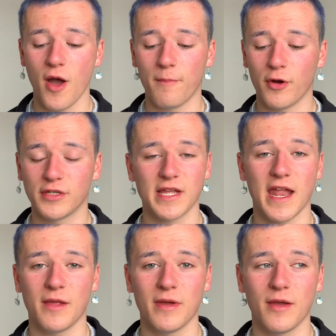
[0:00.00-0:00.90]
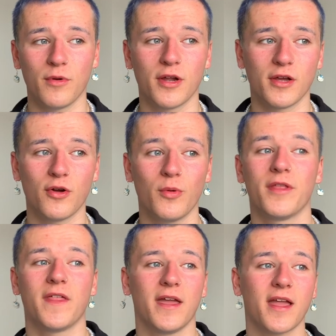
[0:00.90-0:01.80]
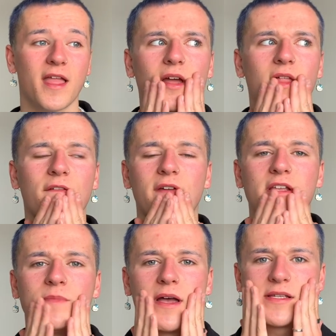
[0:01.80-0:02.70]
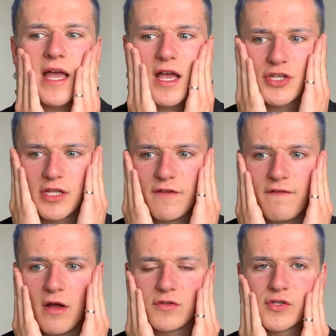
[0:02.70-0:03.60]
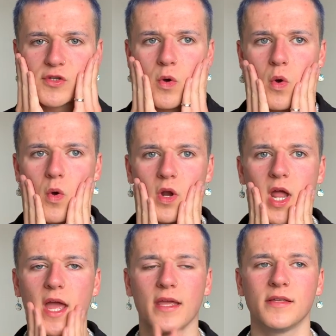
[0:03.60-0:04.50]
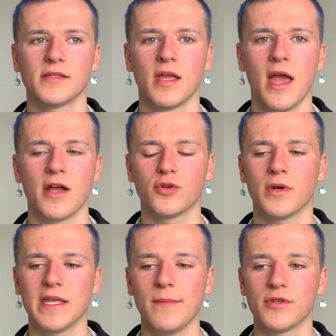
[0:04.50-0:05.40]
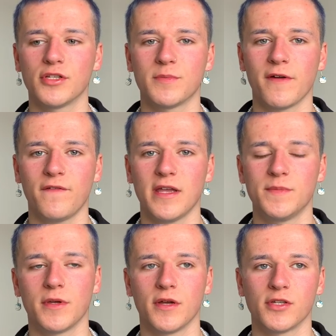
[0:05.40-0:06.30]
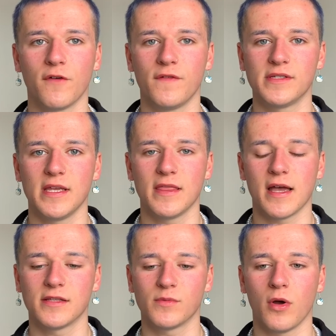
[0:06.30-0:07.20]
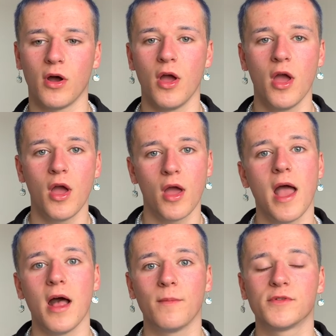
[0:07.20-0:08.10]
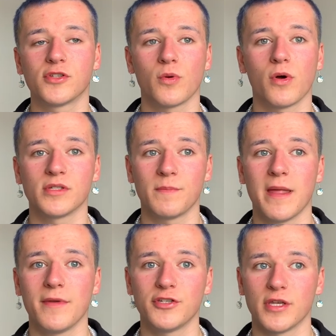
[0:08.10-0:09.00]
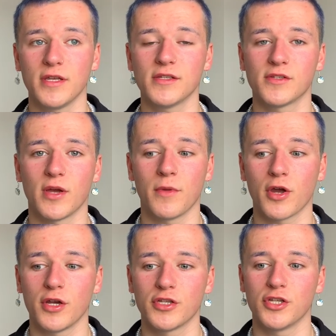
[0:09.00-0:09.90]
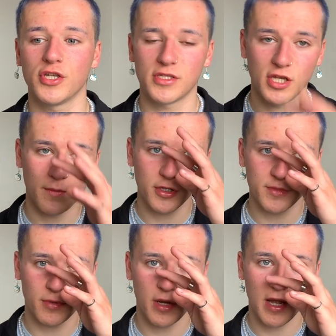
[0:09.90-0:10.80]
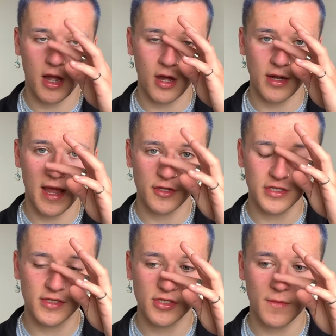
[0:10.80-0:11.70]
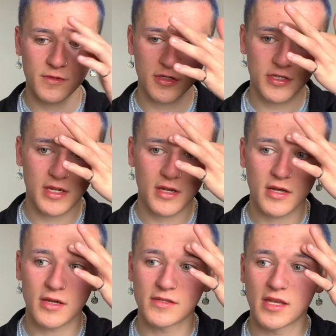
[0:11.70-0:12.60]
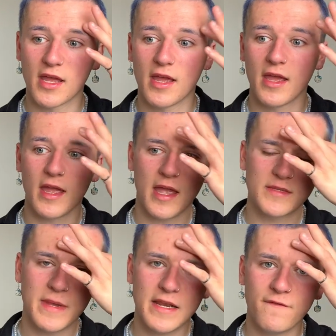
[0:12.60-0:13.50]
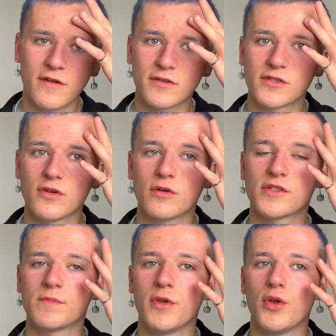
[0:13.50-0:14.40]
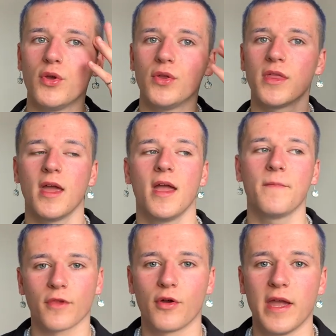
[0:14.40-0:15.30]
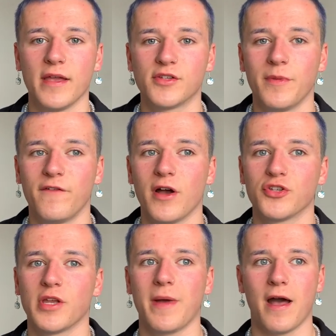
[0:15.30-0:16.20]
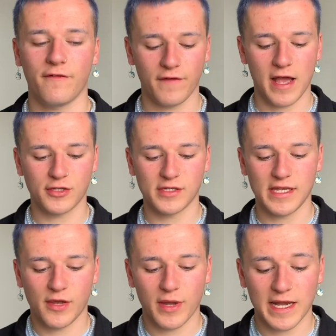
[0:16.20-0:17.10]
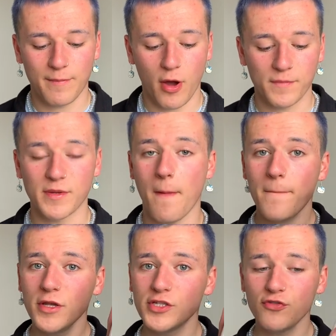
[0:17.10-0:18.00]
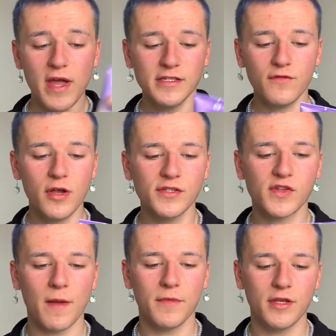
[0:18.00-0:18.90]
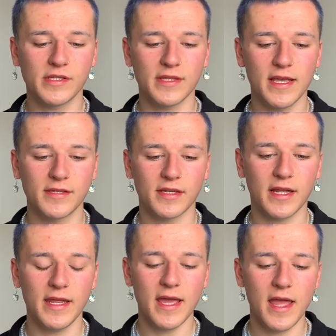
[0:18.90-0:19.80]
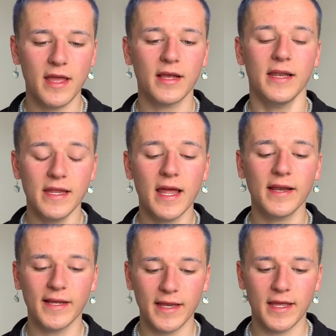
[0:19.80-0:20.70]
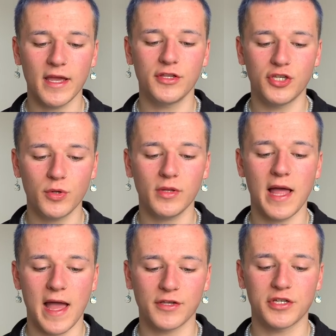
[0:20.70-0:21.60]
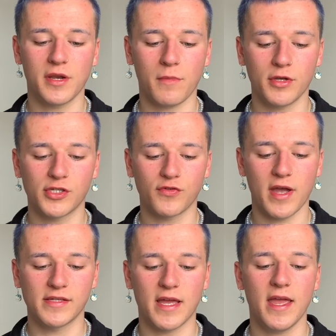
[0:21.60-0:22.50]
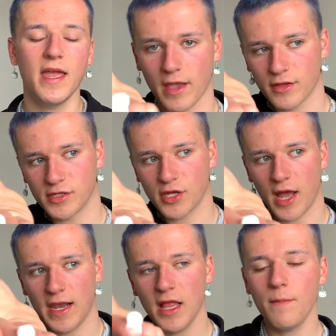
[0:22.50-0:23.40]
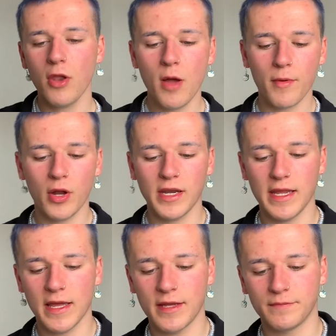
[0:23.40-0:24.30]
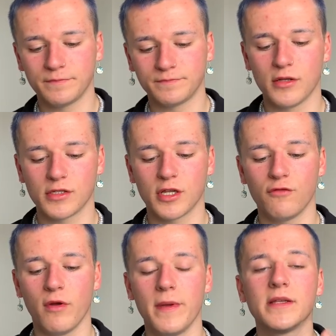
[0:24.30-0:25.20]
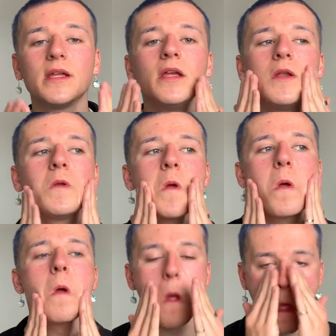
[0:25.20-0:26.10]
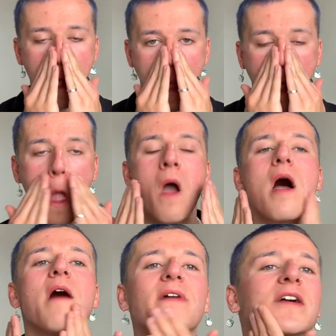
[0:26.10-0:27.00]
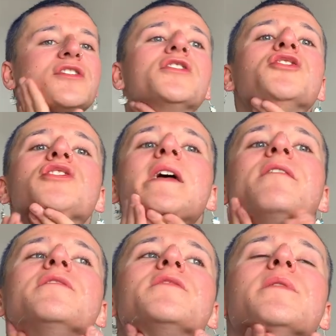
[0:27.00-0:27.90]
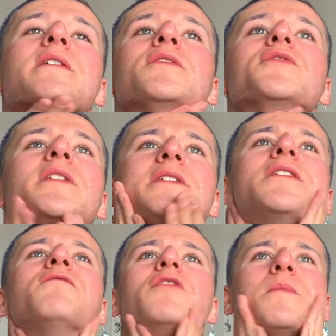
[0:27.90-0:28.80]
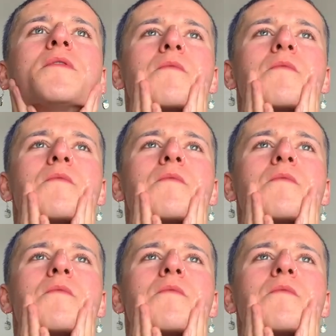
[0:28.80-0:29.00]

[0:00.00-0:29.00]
But anyway, we're gonna go with it. That face mask actually felt so nice. I don't wanna keep touching my face because obviously that's what helps towards blemishes. So I'm not gonna touch it too much, but I can't actually stop touching it because it's made it feel so smooth. Okay, so before I show you my outfit, I just need to quickly pop some moisturizer on. So I'm using this Clean and Clear Dual Action Moisturizer. Just got a little blob on here. Just gonna rub it in. I've actually just shaved as well, so I need to rub